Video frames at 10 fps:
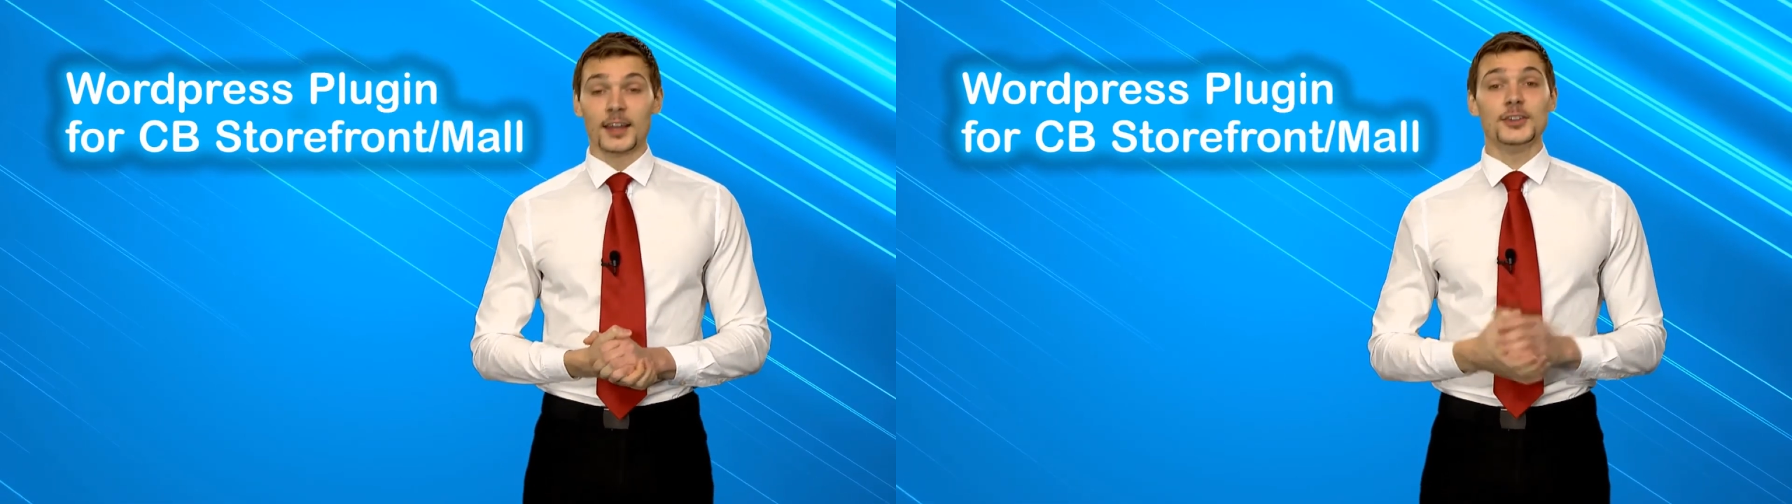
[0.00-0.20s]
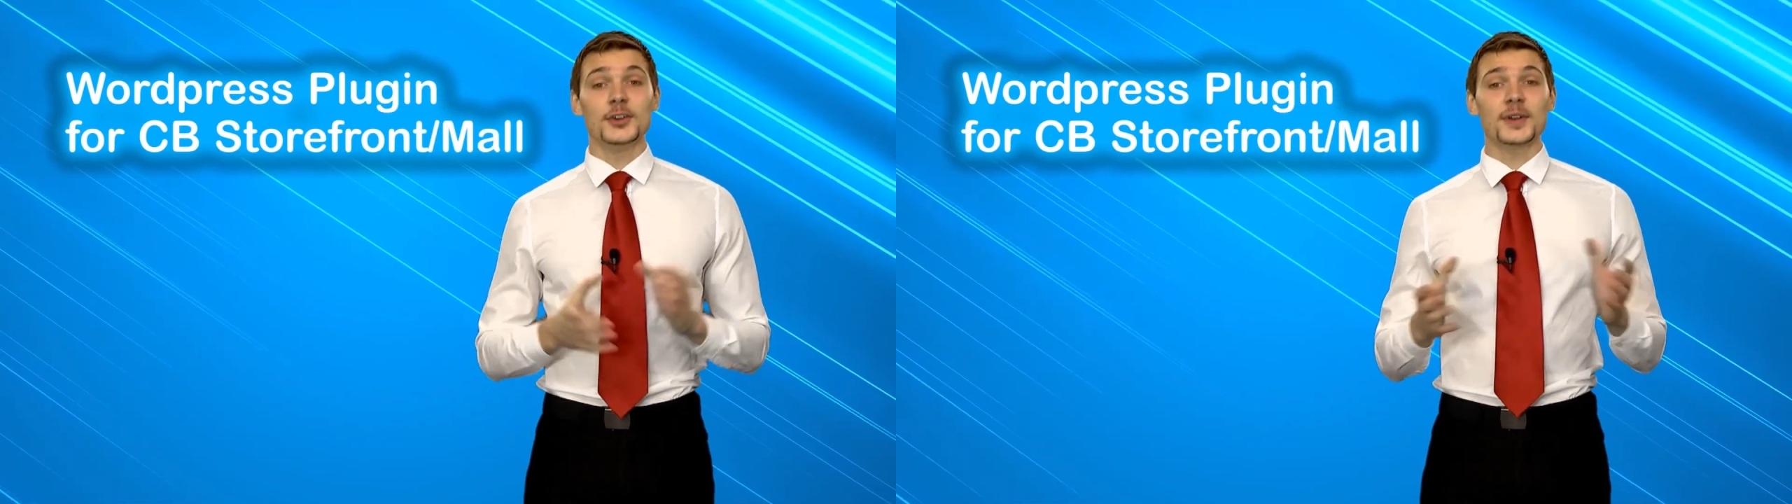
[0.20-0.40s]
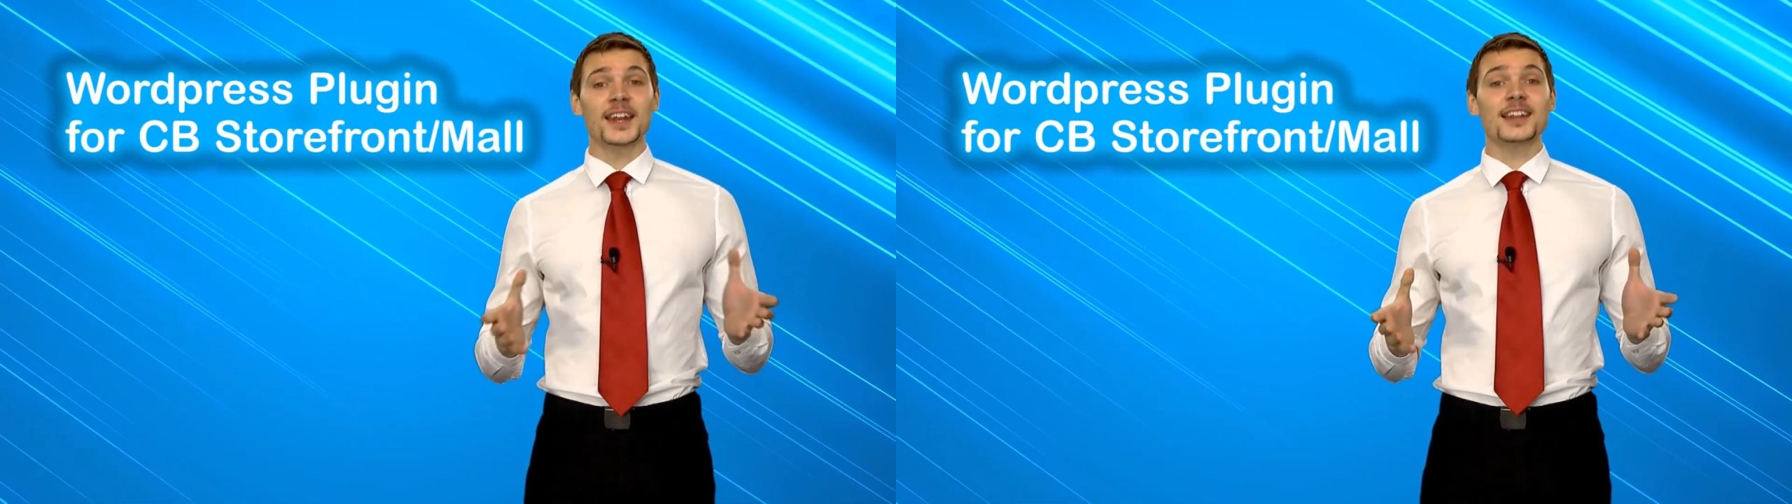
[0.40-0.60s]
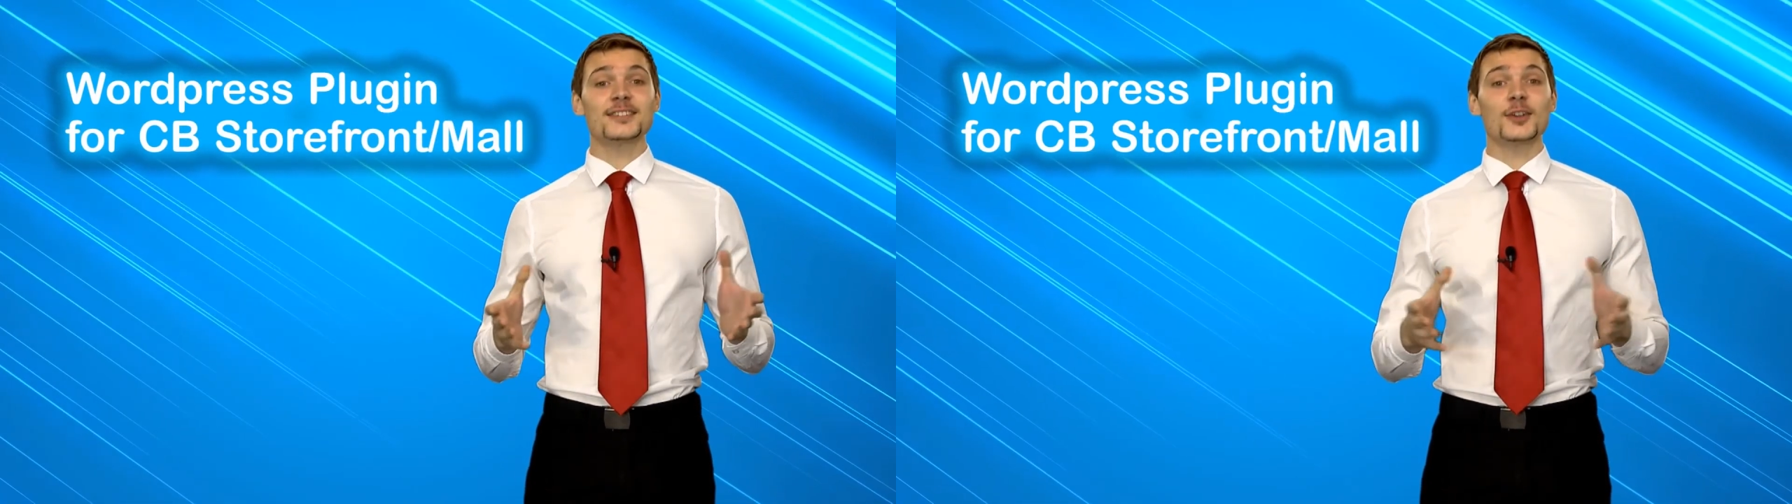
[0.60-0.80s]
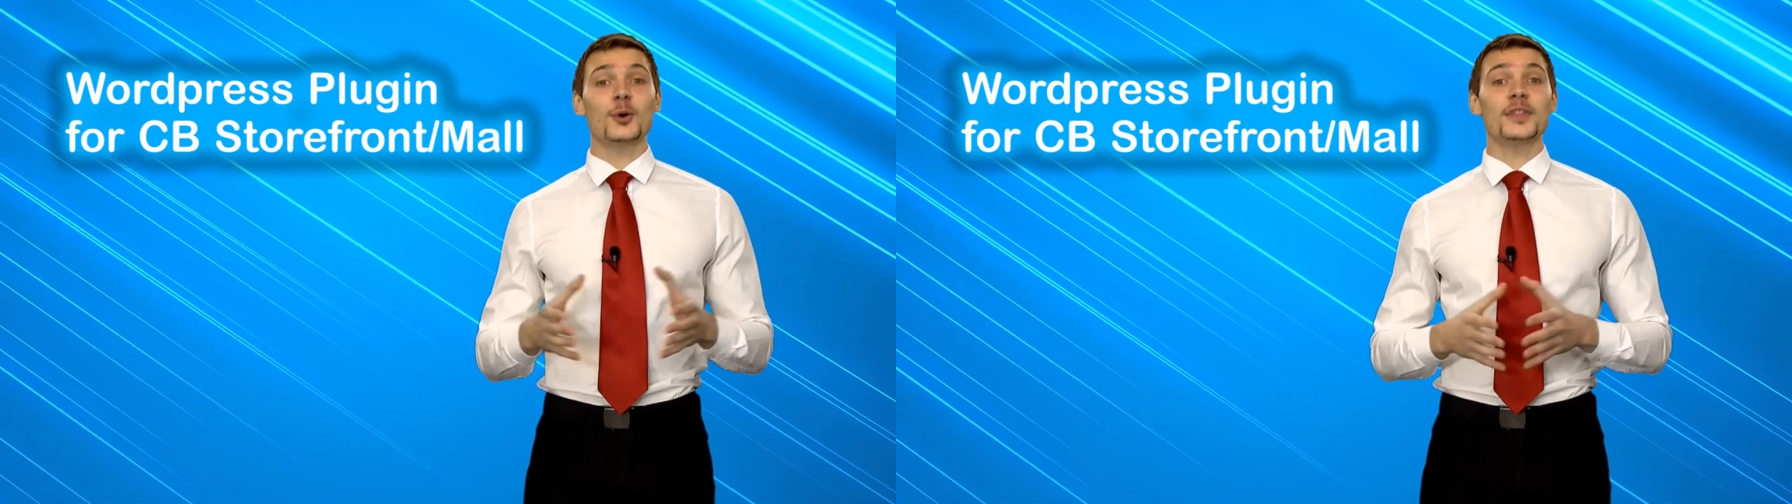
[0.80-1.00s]
You can
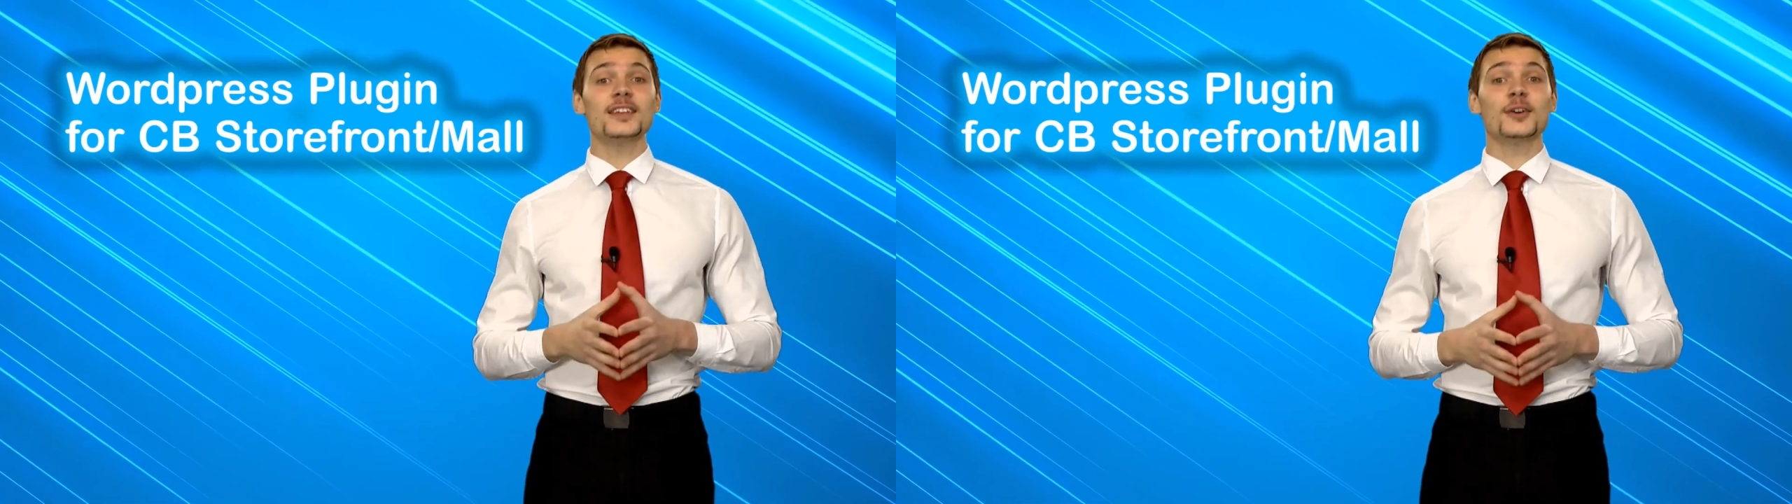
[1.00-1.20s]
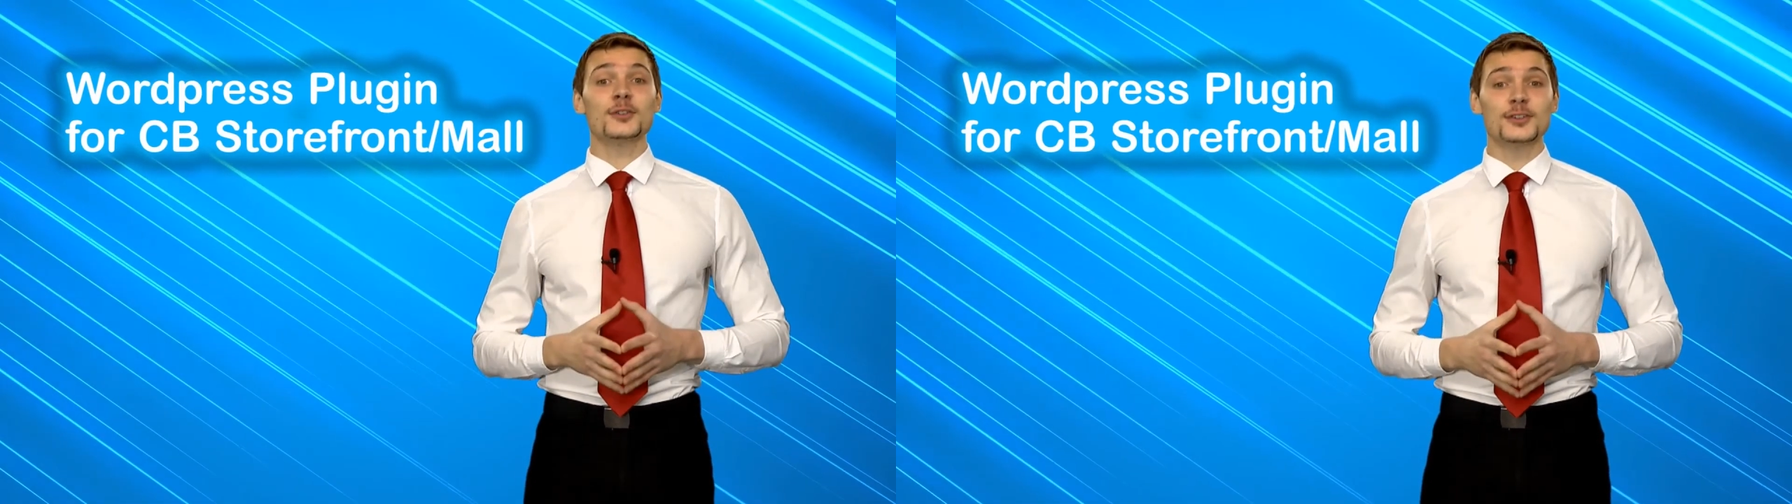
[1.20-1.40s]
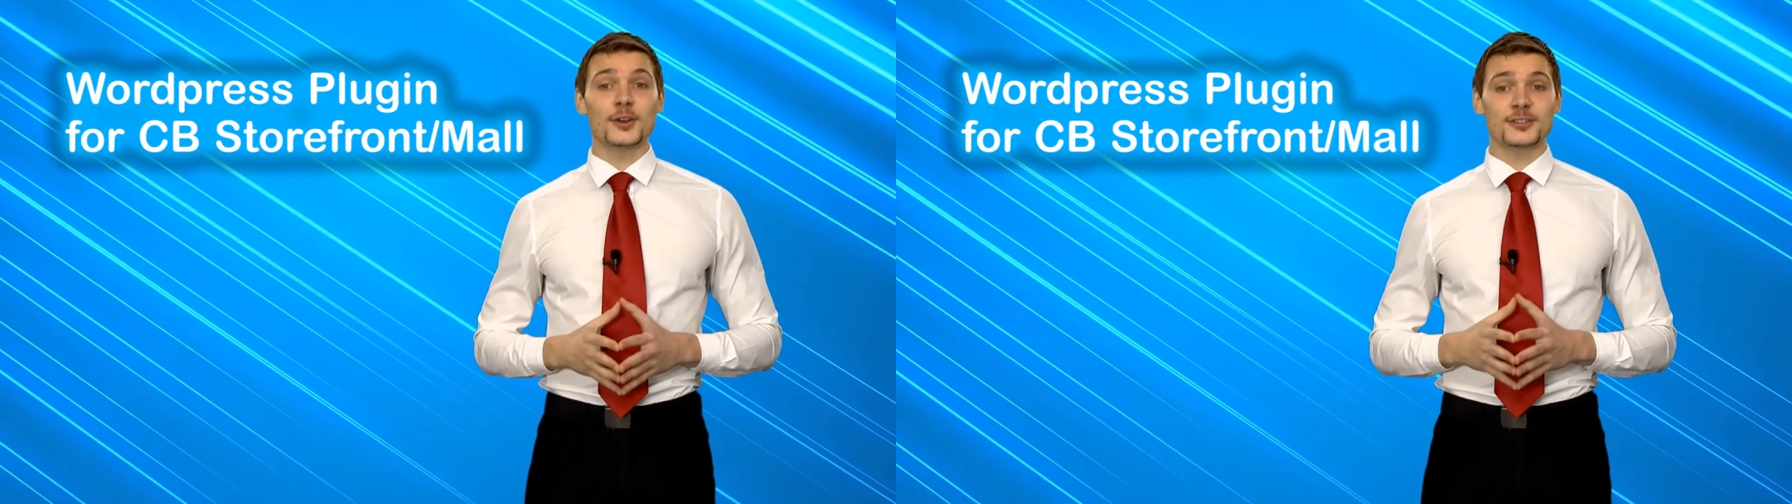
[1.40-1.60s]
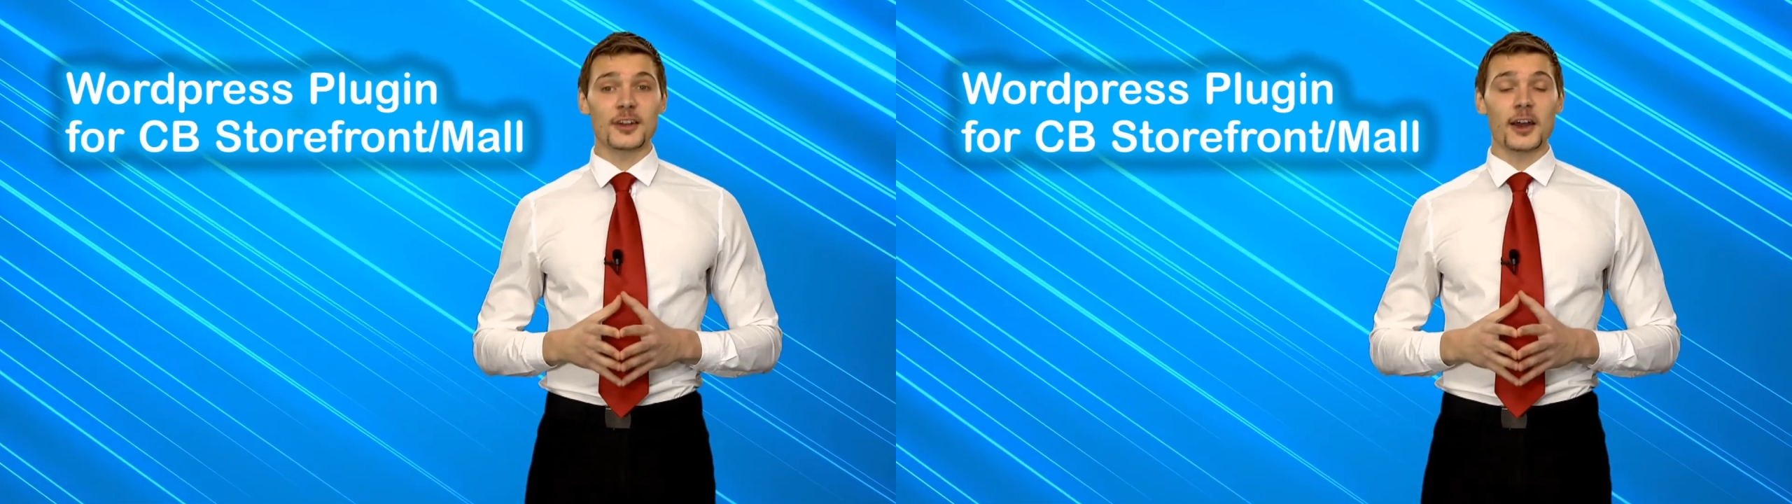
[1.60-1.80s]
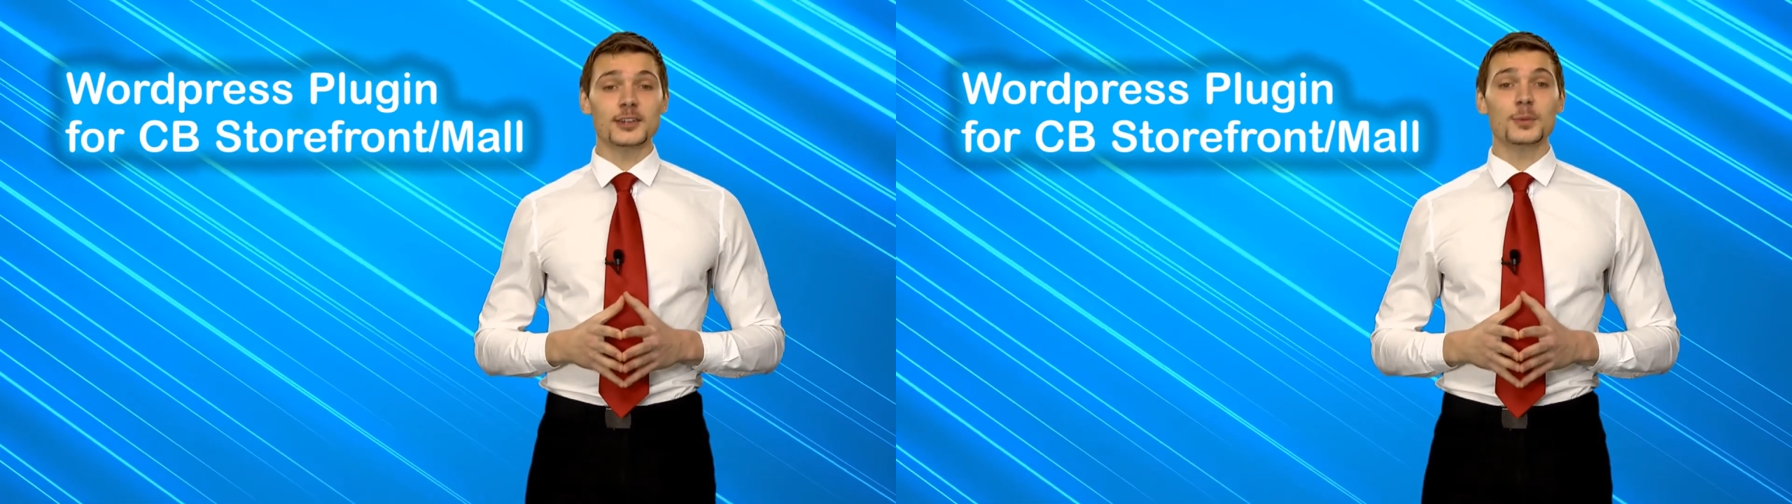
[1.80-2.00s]
install these onto your
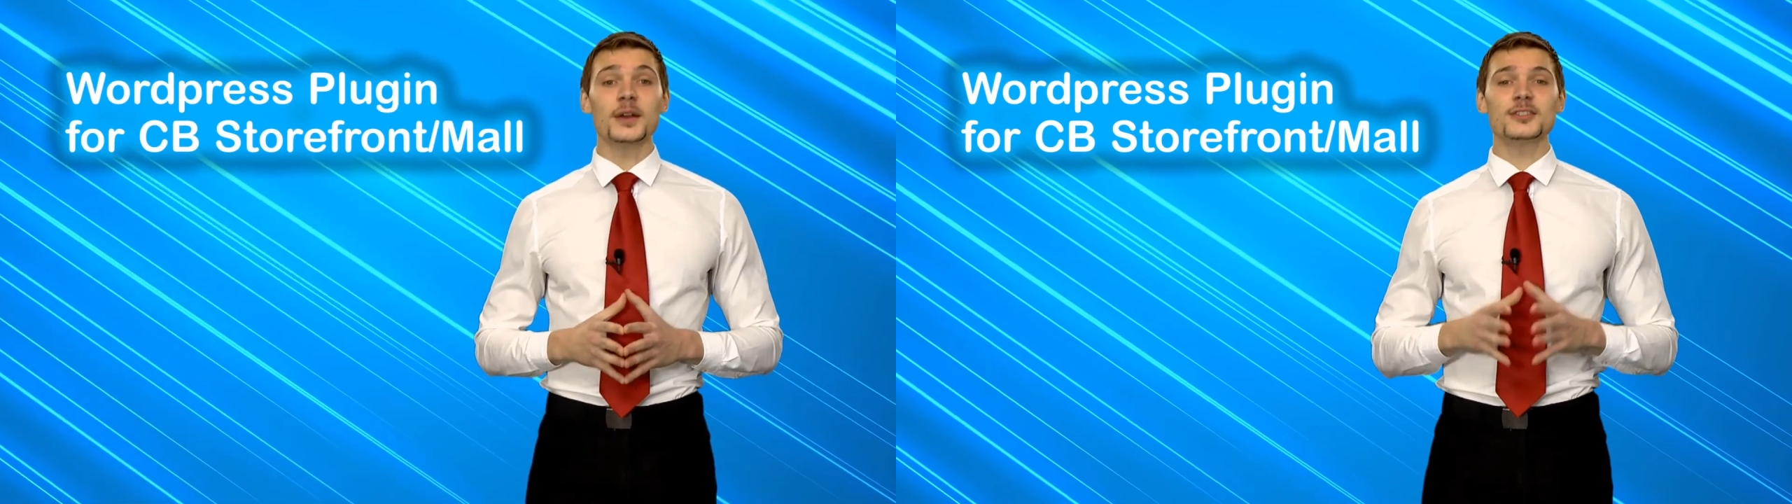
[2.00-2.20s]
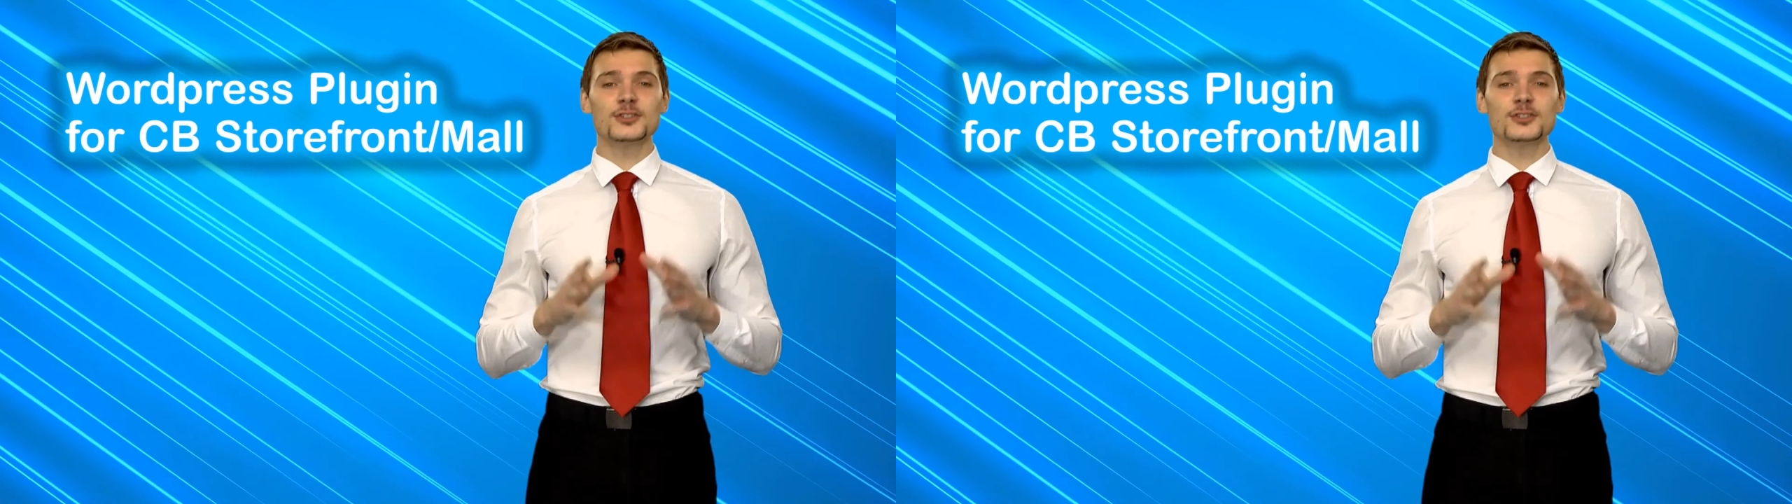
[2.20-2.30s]
site with